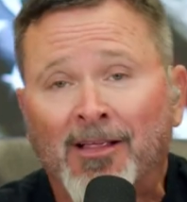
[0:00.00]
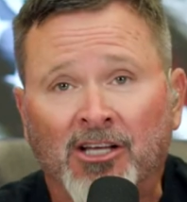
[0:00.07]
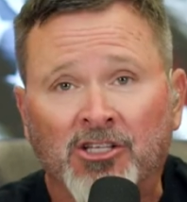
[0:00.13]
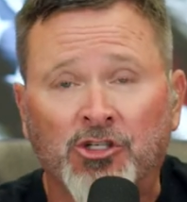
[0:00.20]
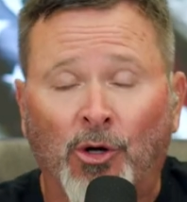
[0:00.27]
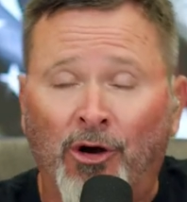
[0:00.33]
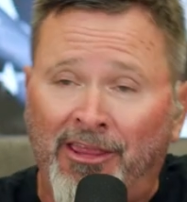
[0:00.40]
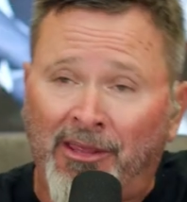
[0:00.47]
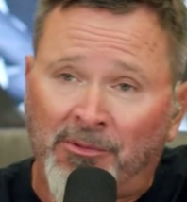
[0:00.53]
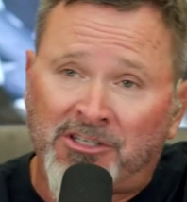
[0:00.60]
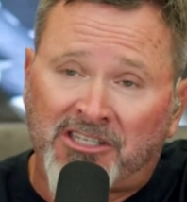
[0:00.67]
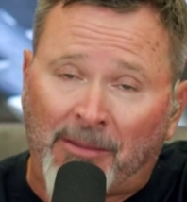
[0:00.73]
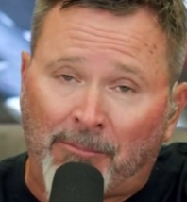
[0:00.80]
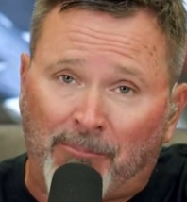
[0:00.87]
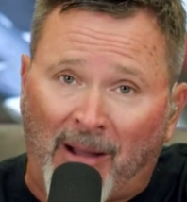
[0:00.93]
A story that was
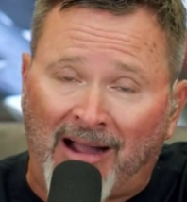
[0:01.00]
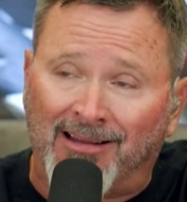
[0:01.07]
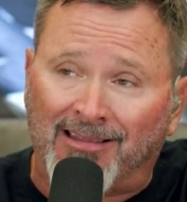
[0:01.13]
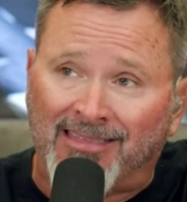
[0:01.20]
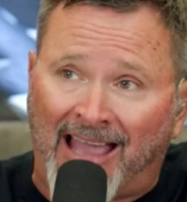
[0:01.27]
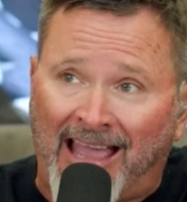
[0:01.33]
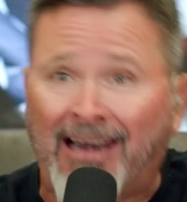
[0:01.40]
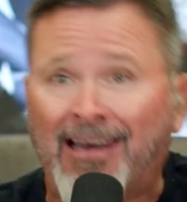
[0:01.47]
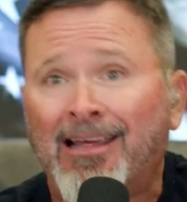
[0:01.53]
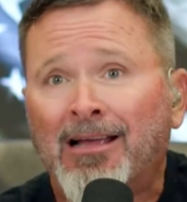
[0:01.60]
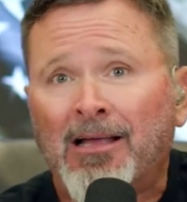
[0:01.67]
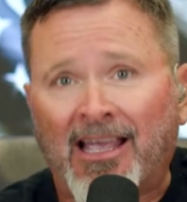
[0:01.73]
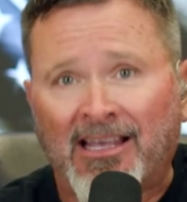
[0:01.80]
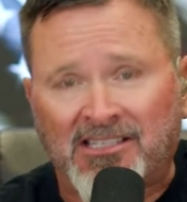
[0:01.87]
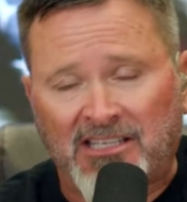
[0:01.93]
debunked then
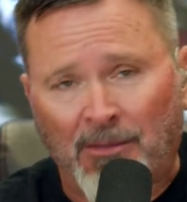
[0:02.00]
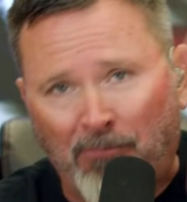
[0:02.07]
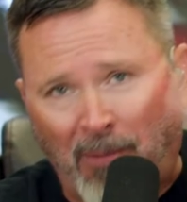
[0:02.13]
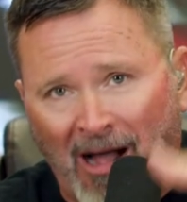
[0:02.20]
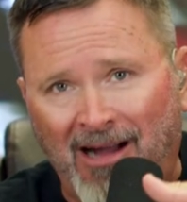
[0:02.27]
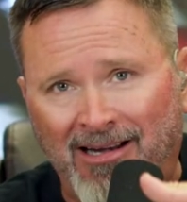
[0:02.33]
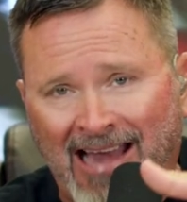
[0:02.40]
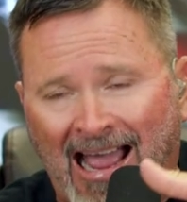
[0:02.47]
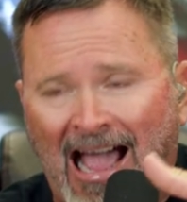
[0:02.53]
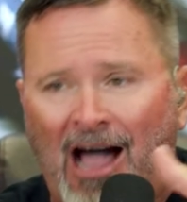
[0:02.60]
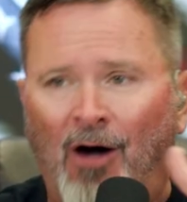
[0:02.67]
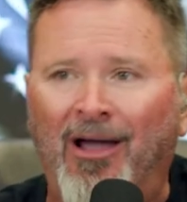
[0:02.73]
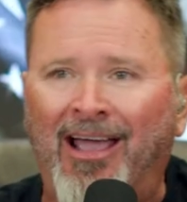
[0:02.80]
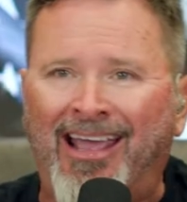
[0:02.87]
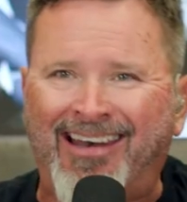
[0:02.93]
is debunked
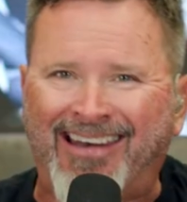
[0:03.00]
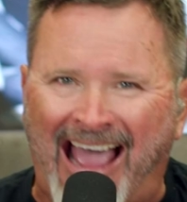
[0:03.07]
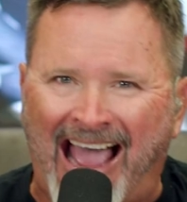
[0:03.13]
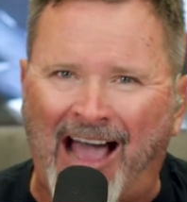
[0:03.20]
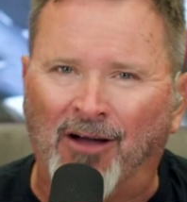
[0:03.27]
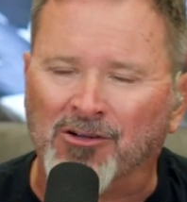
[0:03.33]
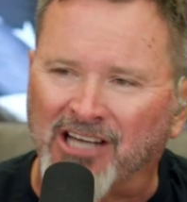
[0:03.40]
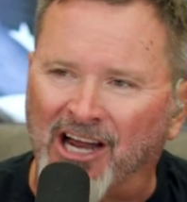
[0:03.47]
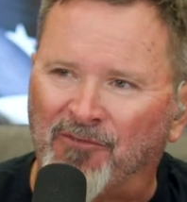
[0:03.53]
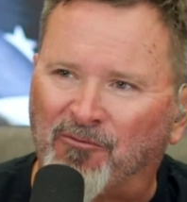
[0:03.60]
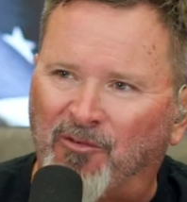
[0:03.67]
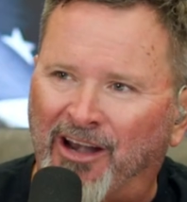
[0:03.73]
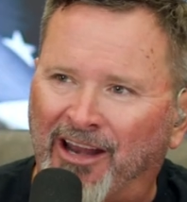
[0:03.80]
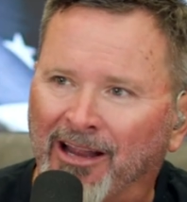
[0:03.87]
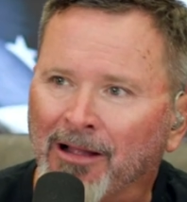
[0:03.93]
now. And now
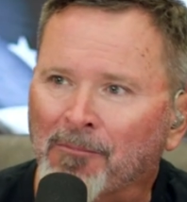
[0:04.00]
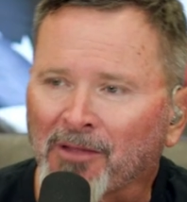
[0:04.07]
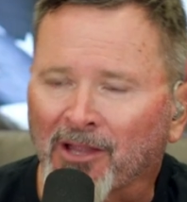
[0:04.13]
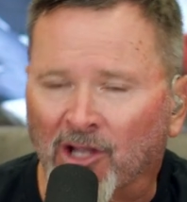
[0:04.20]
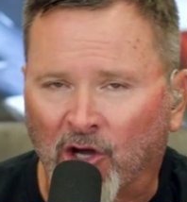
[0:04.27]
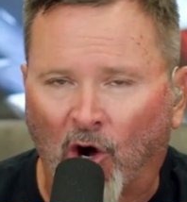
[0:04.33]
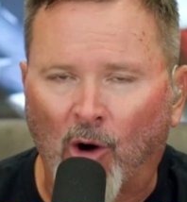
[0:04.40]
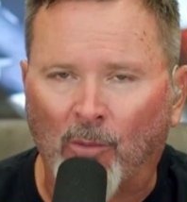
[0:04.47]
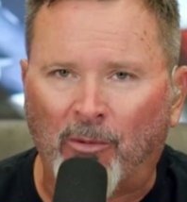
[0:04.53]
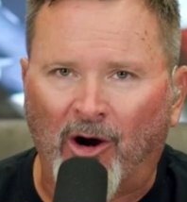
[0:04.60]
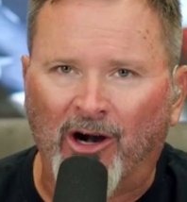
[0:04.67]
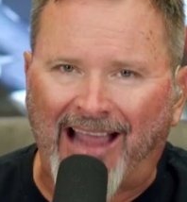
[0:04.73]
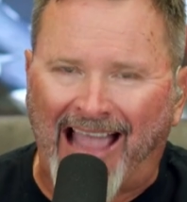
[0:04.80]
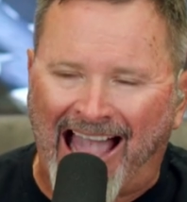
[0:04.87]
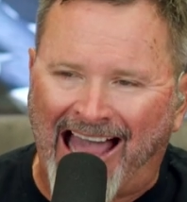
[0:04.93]
Jeffrey
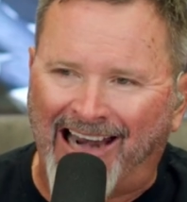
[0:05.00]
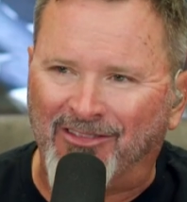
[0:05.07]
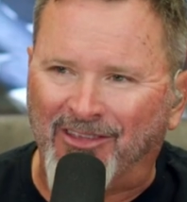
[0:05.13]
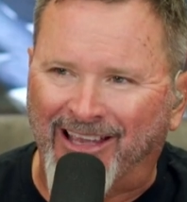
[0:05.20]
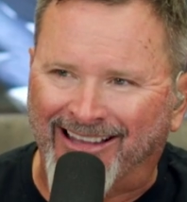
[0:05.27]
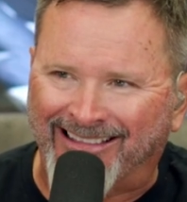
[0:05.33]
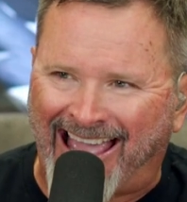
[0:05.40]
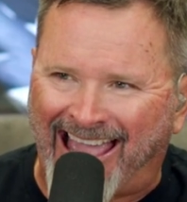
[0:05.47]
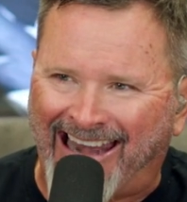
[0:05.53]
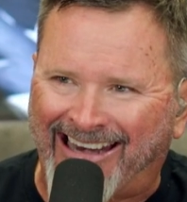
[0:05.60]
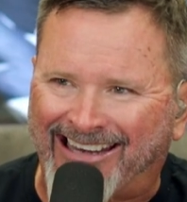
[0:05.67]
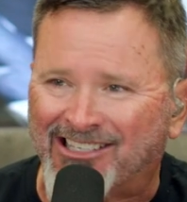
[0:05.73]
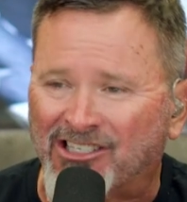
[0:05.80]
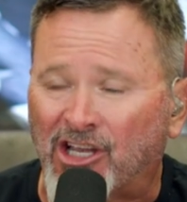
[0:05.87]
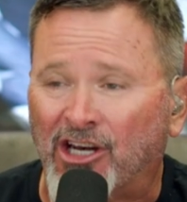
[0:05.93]
Goldberg out of The
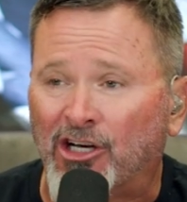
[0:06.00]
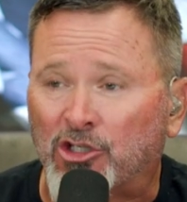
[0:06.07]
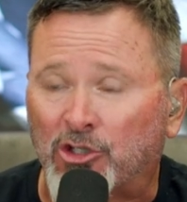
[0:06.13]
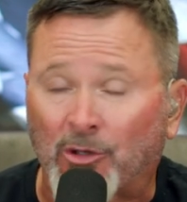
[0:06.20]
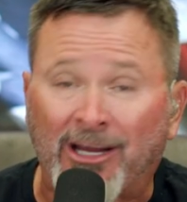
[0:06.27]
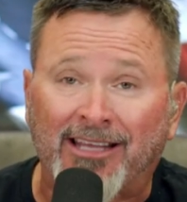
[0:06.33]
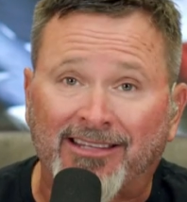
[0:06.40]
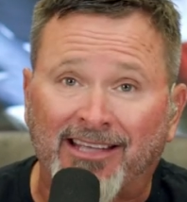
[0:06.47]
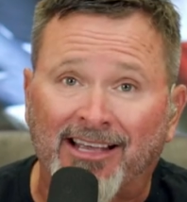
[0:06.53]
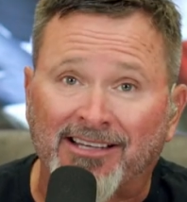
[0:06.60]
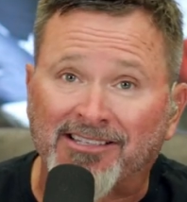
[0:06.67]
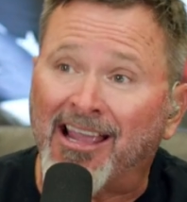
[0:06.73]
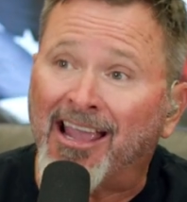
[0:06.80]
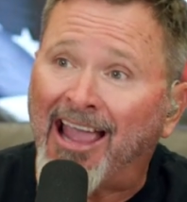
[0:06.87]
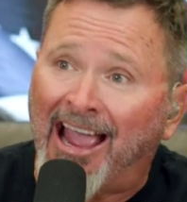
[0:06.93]
Atlantic is going to treat
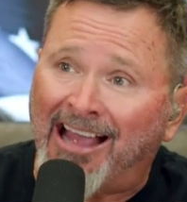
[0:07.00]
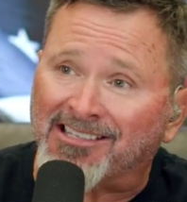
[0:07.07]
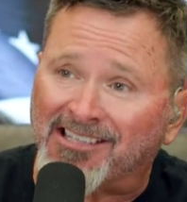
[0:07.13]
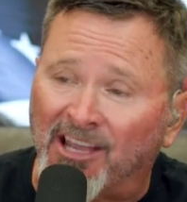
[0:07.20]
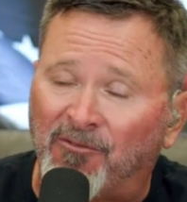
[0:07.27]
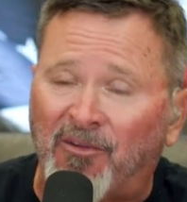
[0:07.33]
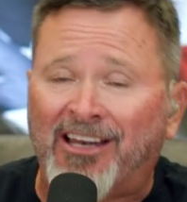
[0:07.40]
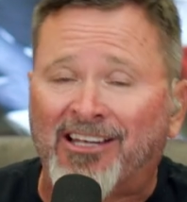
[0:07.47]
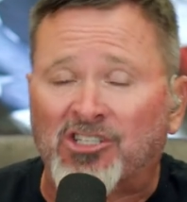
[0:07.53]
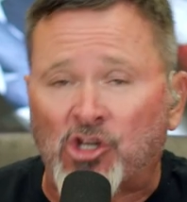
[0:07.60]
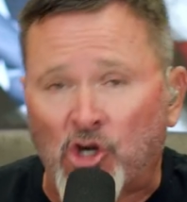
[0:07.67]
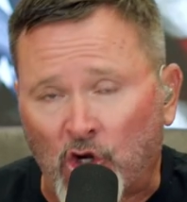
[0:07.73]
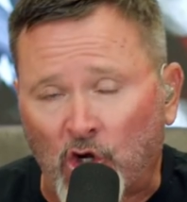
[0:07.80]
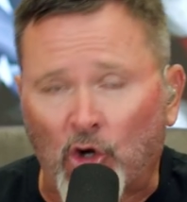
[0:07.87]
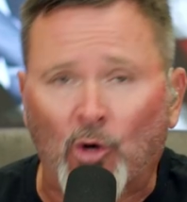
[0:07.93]
this as if it is
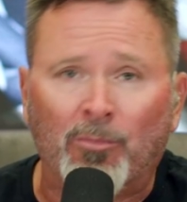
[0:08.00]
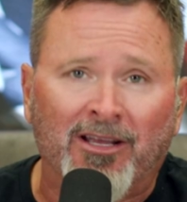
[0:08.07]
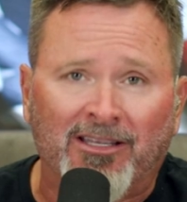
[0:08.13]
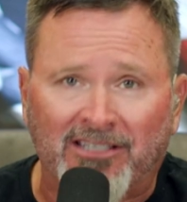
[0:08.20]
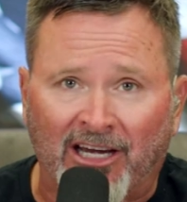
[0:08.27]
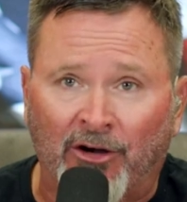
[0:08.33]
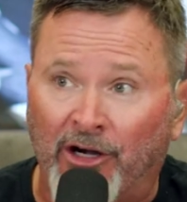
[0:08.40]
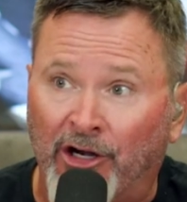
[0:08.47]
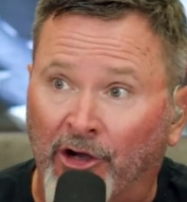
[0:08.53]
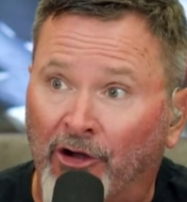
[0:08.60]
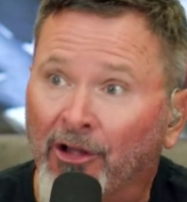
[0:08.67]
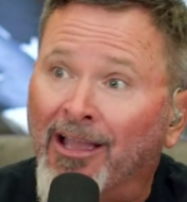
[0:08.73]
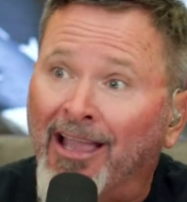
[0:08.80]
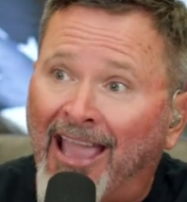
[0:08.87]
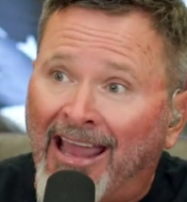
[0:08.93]
new
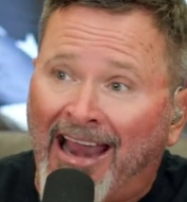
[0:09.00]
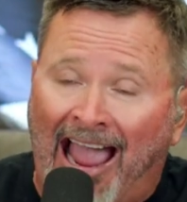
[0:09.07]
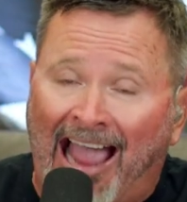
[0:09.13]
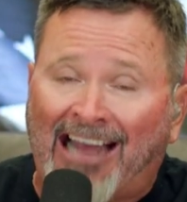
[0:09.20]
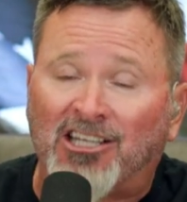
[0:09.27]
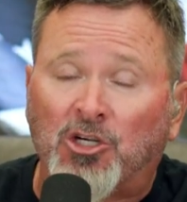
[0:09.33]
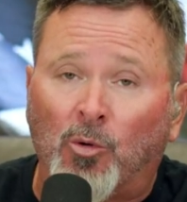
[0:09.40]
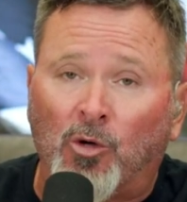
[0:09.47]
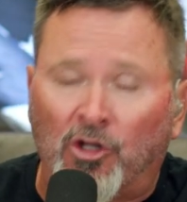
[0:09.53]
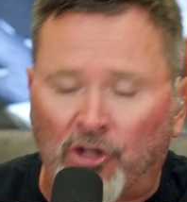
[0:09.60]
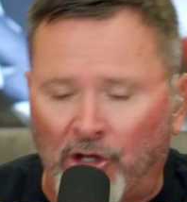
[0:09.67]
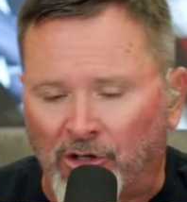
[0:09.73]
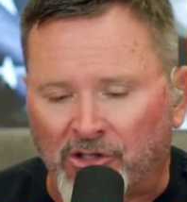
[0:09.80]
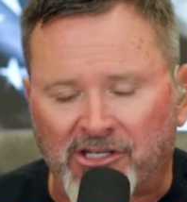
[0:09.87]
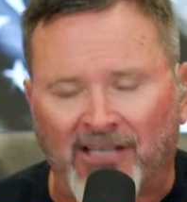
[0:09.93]
material and actual
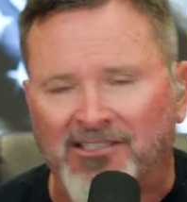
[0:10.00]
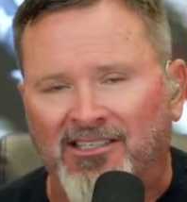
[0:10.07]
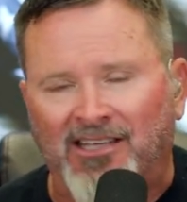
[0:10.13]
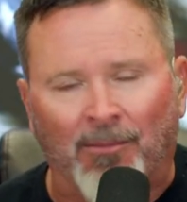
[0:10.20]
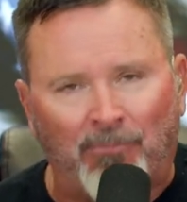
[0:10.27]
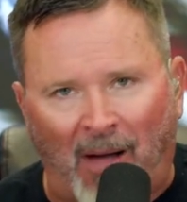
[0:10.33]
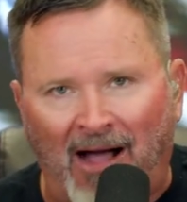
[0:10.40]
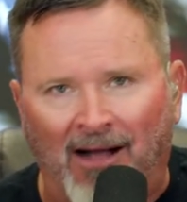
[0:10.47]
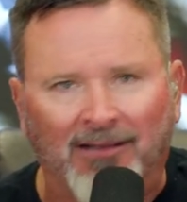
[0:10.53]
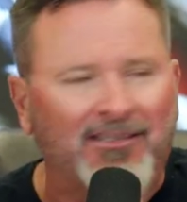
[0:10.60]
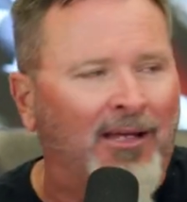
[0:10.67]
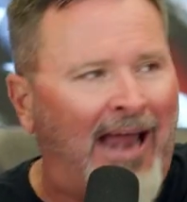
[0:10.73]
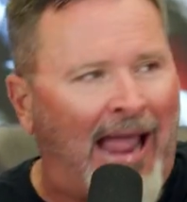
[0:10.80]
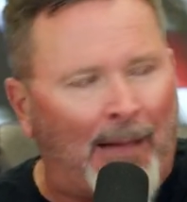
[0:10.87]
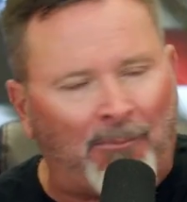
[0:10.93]
news. It's debunked.
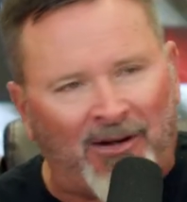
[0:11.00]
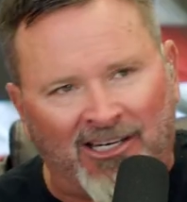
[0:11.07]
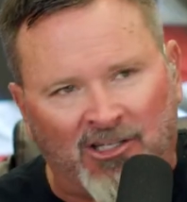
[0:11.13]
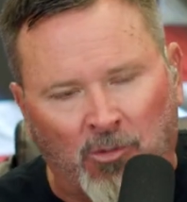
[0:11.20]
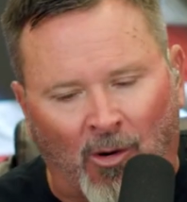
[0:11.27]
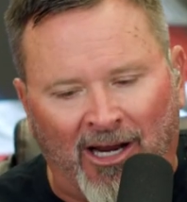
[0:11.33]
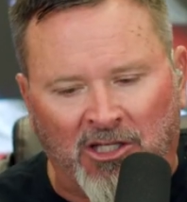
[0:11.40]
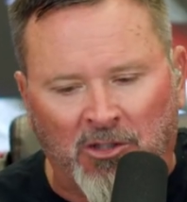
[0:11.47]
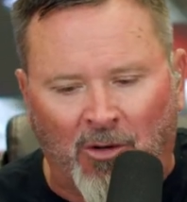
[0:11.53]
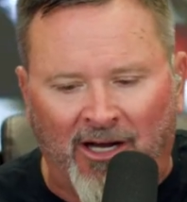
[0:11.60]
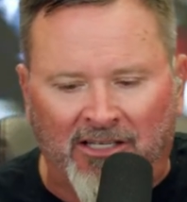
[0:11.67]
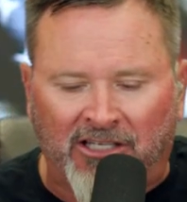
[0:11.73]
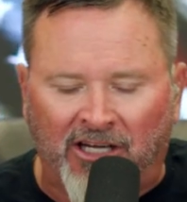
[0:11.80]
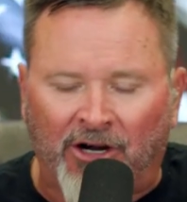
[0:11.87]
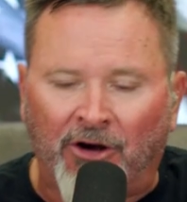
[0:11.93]
It happened in
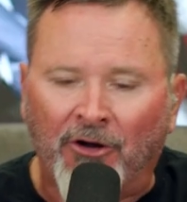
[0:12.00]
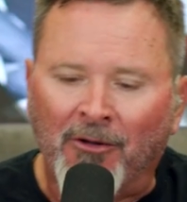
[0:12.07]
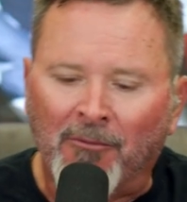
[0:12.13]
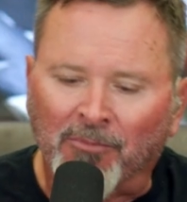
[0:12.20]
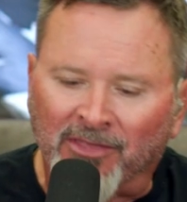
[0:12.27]
2022.